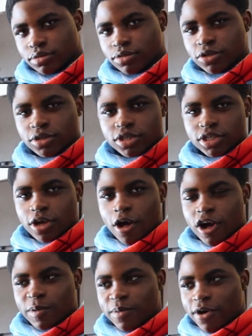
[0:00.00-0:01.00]
There's a
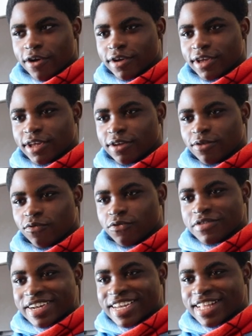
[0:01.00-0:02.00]
dog
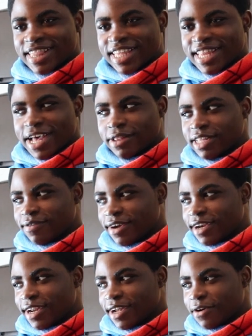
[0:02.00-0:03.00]
barking really loudly
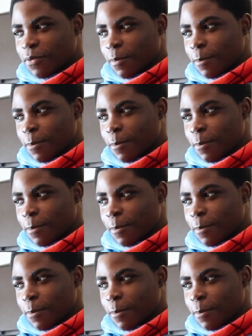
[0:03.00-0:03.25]
right now.